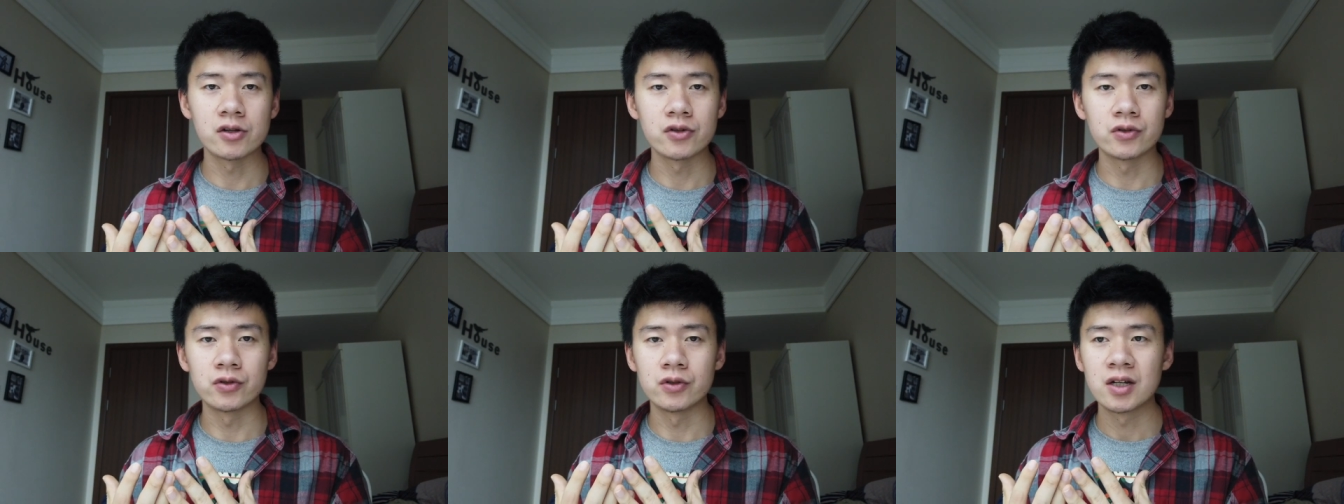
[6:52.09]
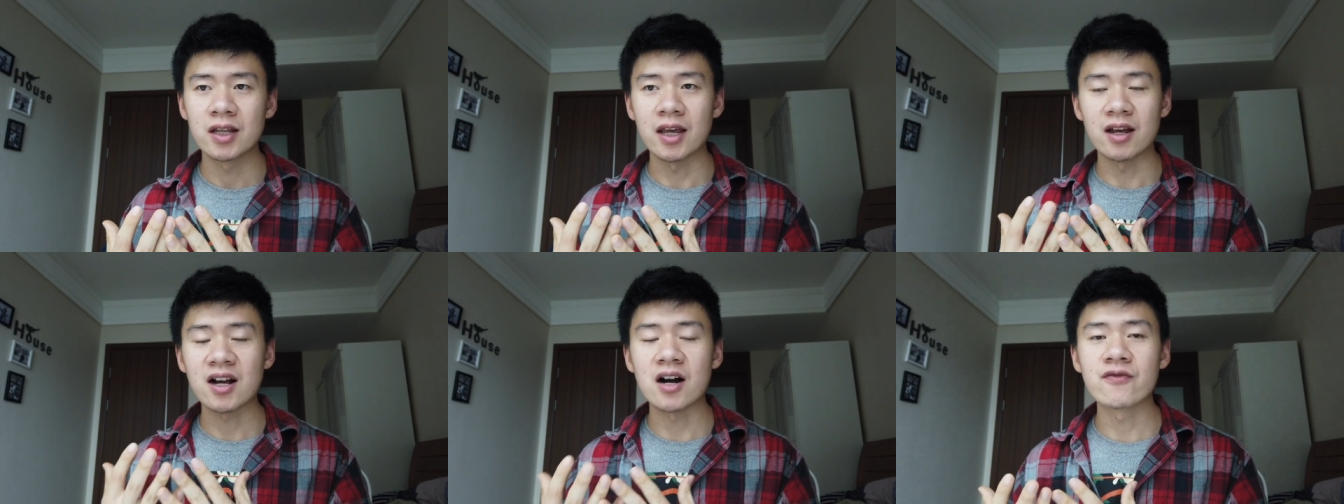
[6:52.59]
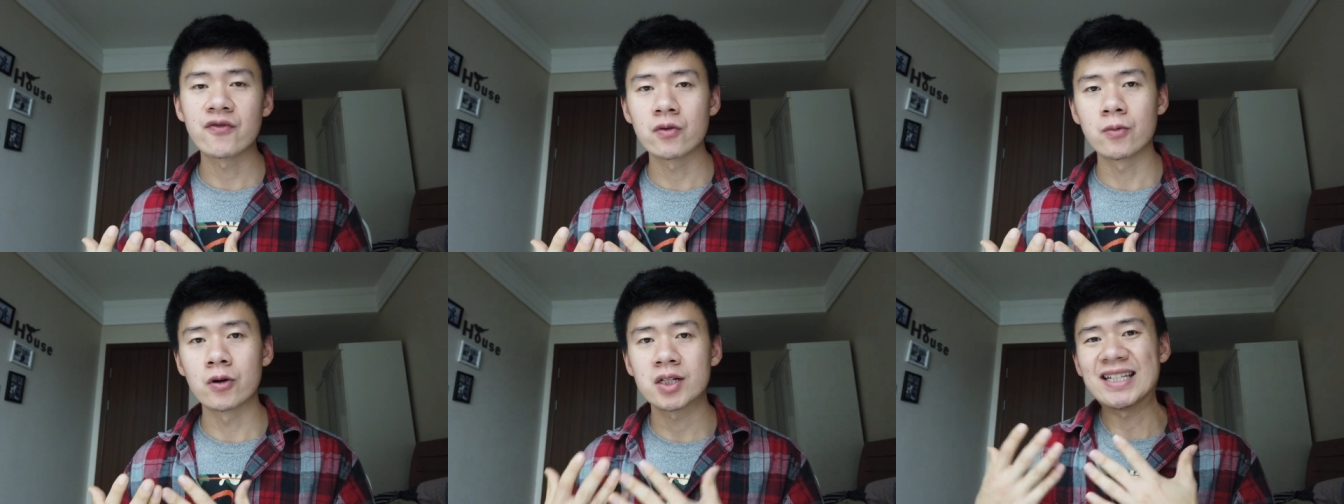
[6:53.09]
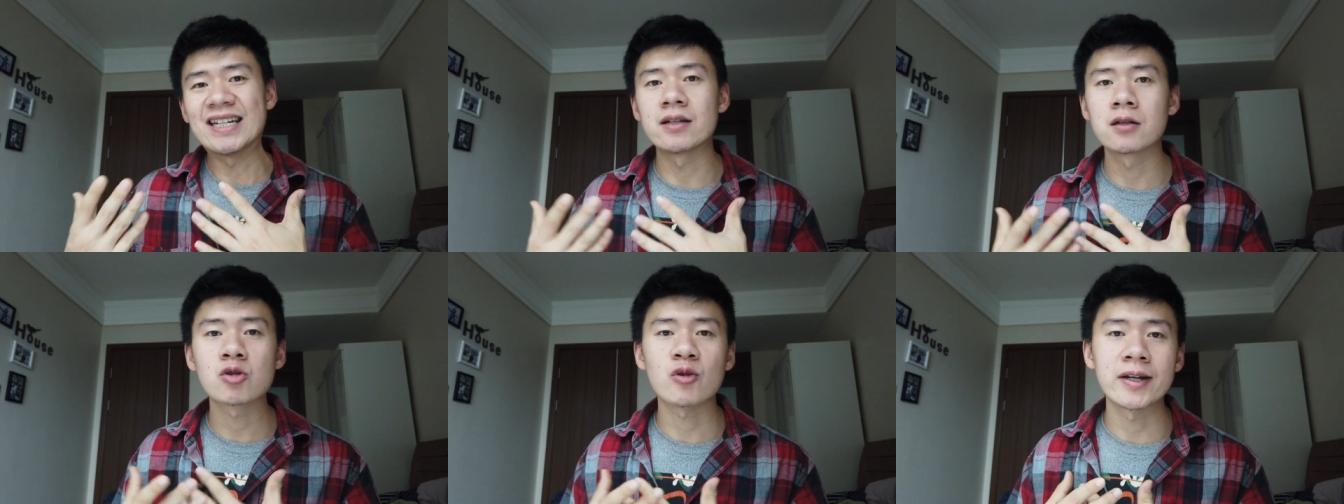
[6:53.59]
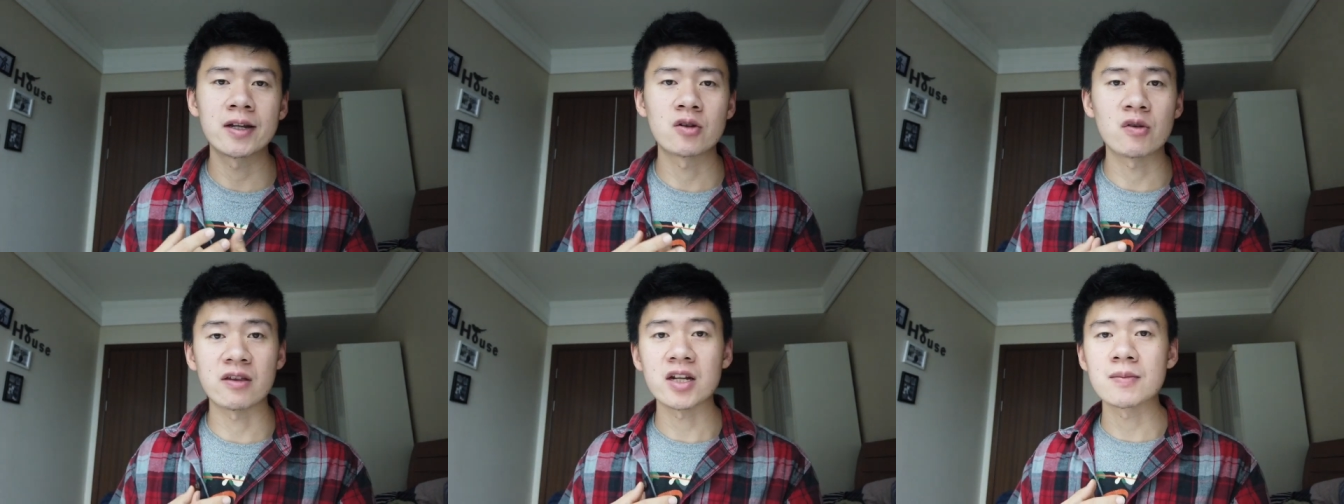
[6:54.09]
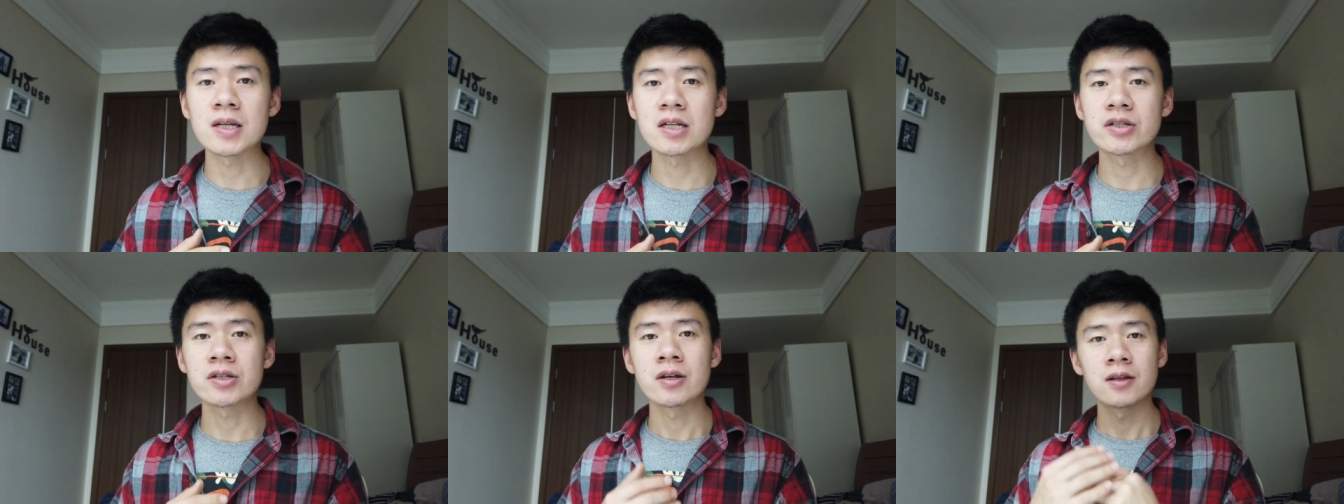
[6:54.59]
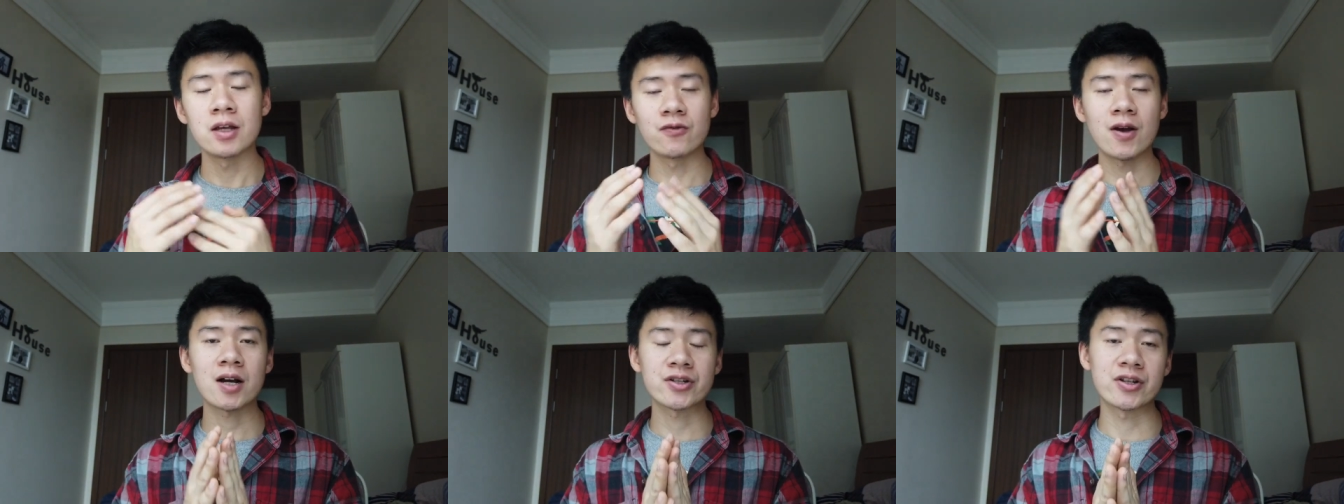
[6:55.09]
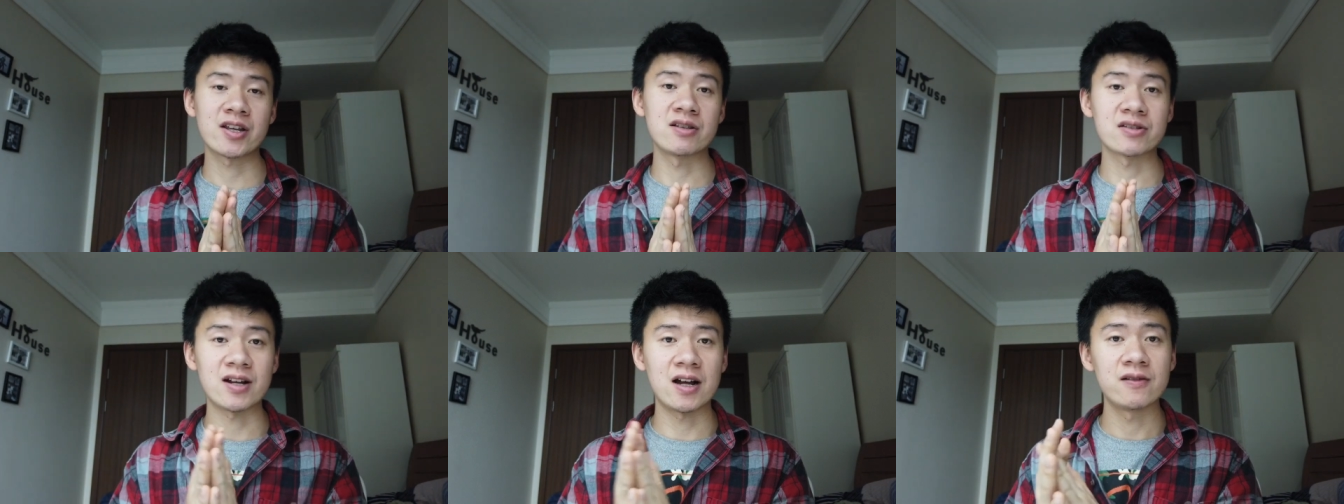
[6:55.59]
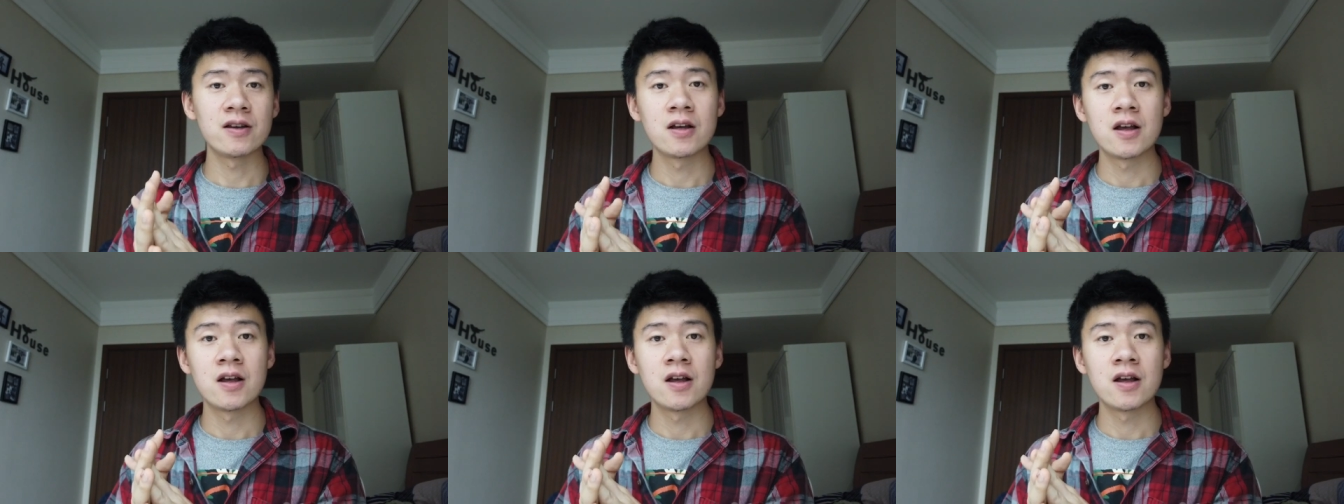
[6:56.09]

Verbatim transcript: you get a comfortable sitting 20 to 30 minutes then you actually can start